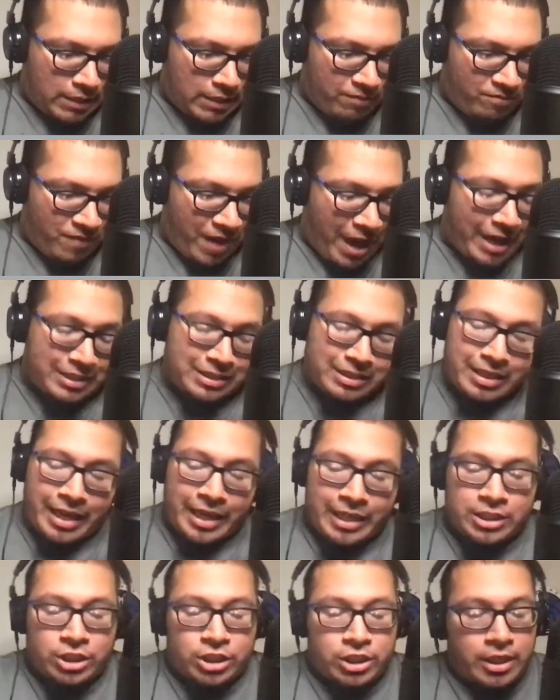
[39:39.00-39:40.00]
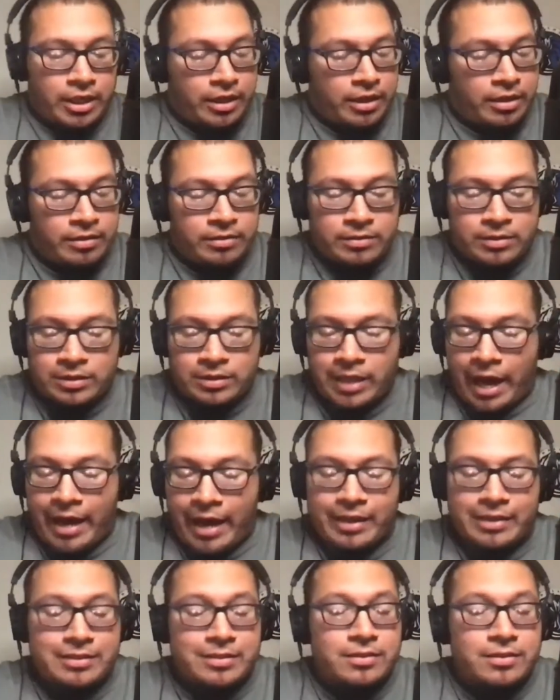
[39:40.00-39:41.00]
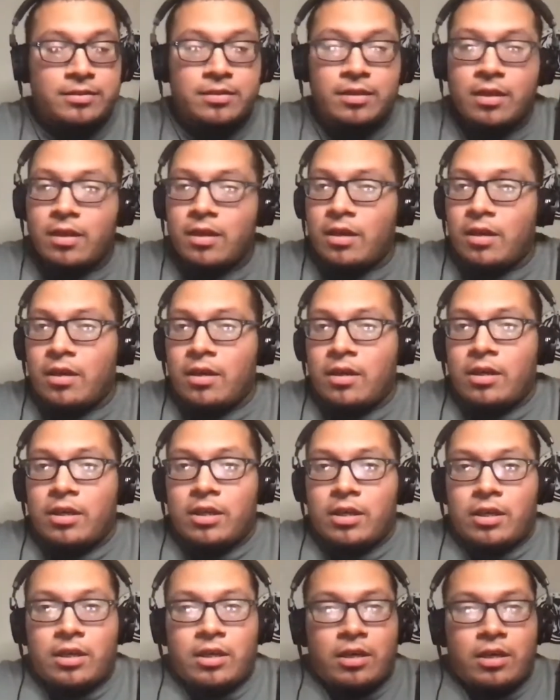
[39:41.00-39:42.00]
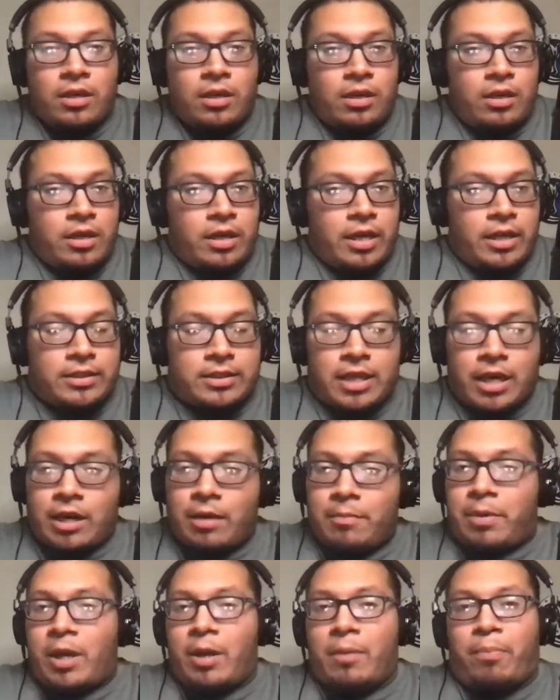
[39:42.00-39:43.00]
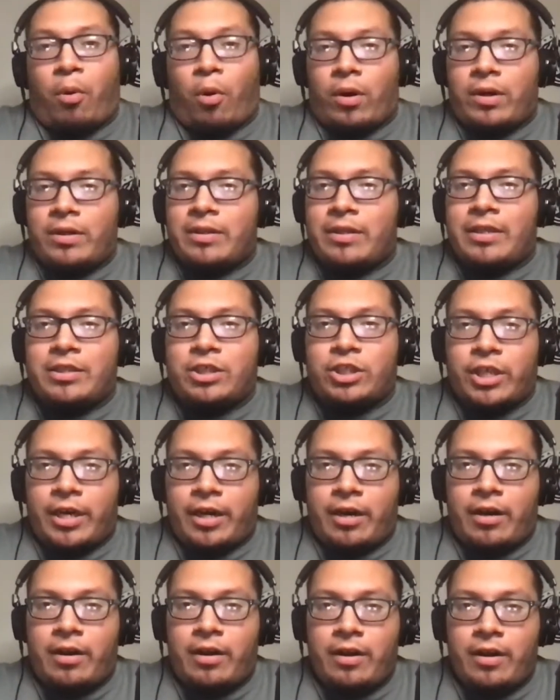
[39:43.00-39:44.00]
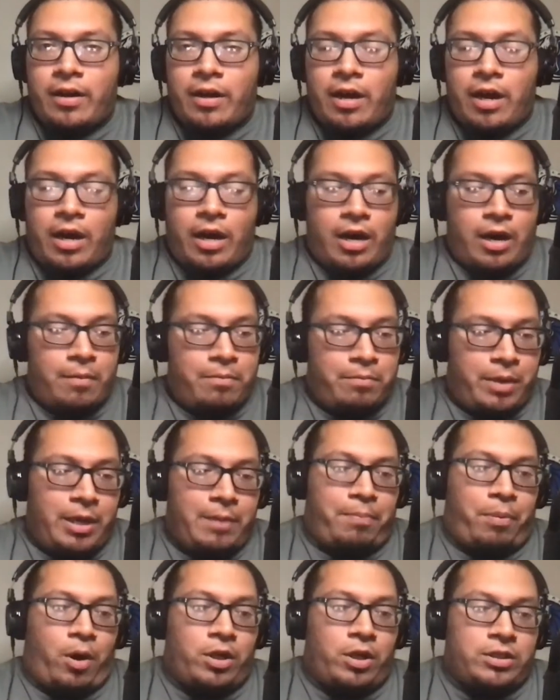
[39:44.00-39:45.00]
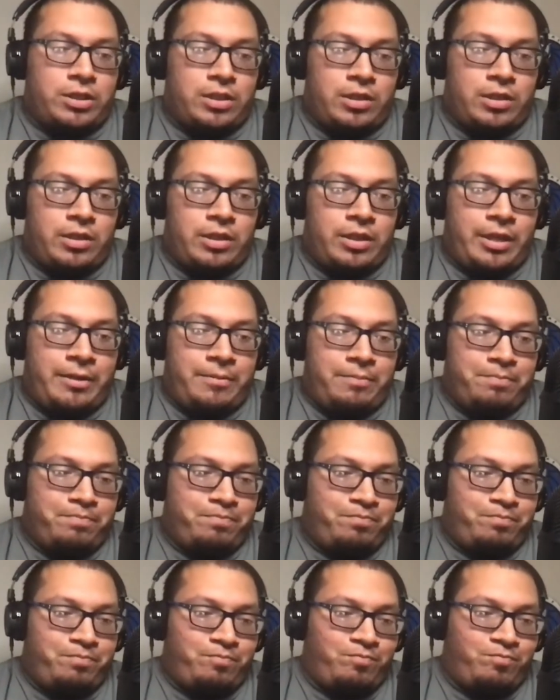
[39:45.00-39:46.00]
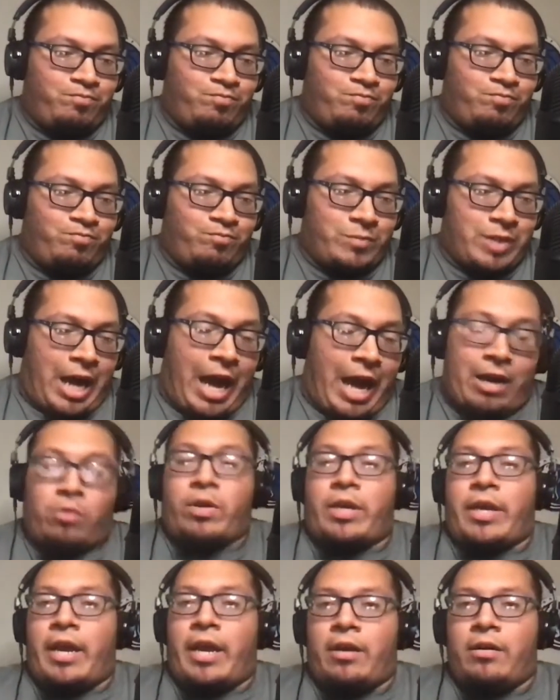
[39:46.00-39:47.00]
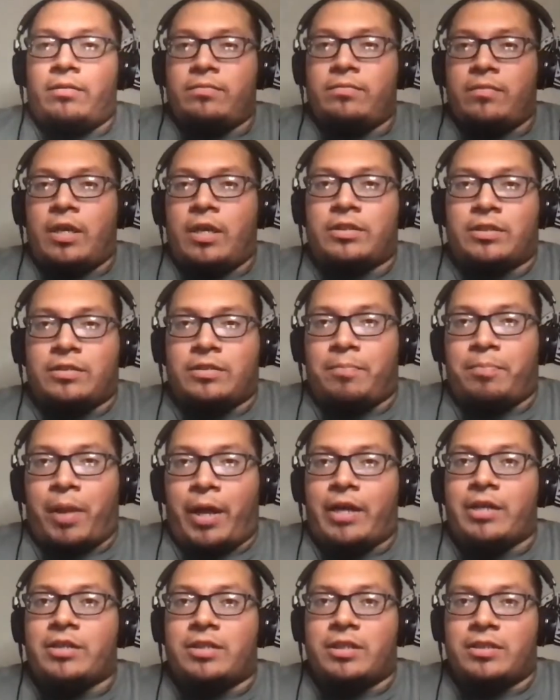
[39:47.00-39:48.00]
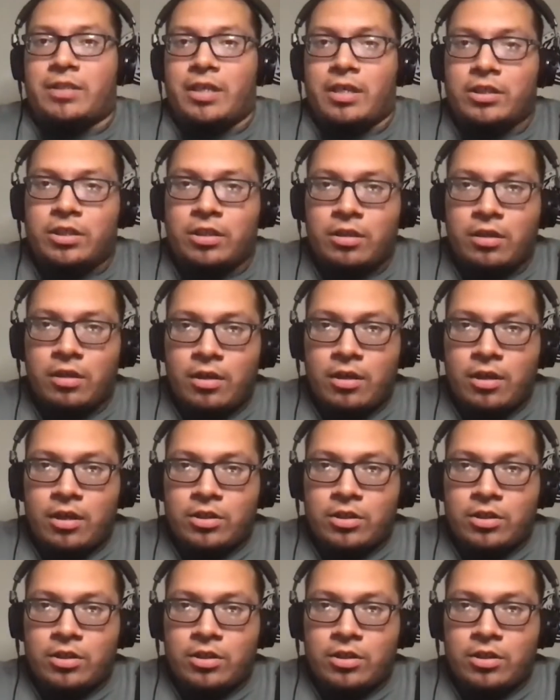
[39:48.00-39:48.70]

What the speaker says: Vaccination status. It's going to be important this year. Me personally, I don't care. It's the player's decision.